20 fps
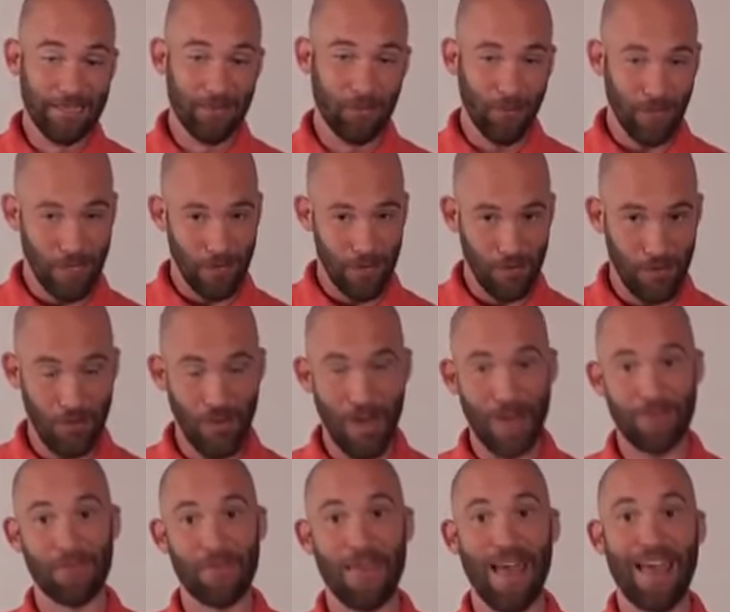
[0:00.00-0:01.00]
What you do
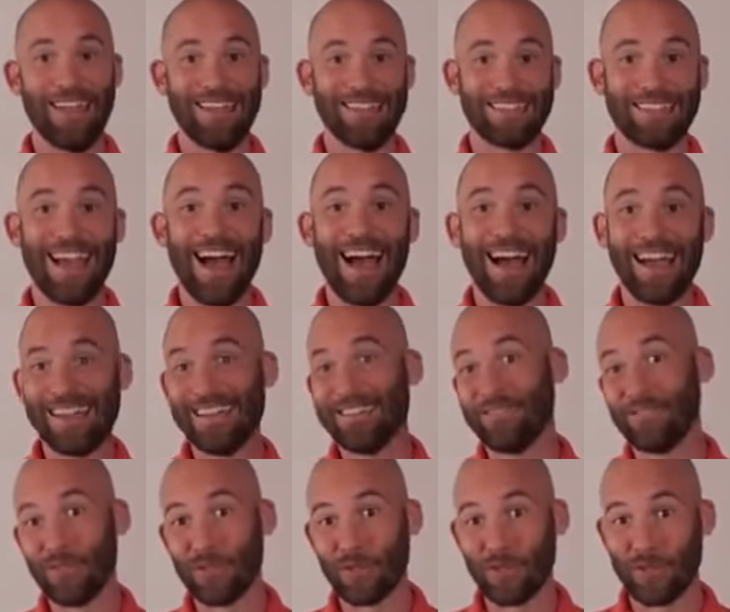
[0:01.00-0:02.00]
after that is kind
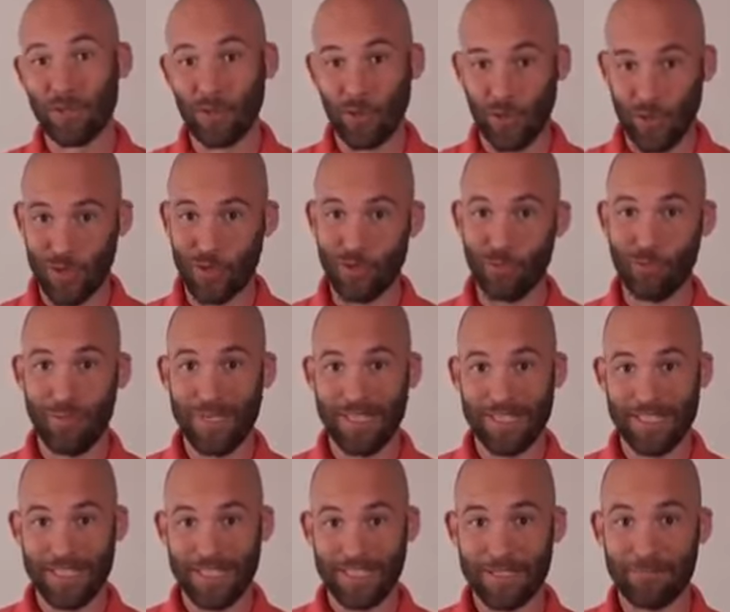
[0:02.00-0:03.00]
of your own
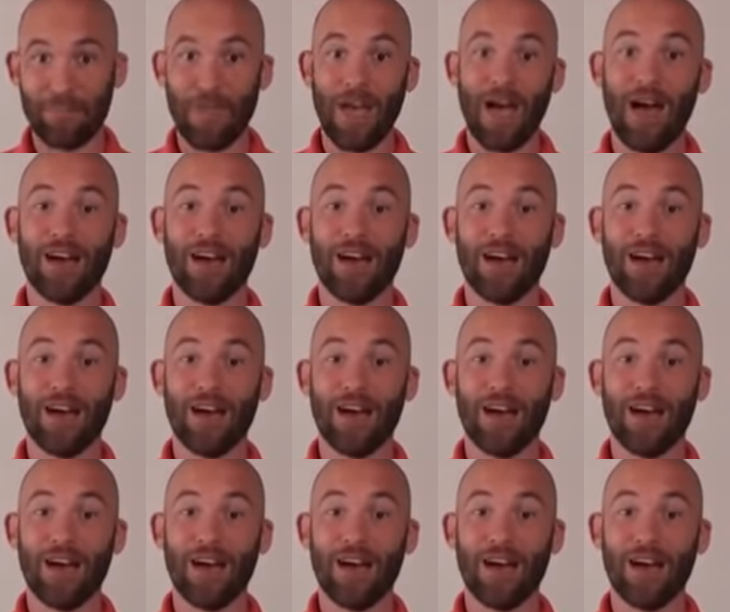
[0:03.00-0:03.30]
business.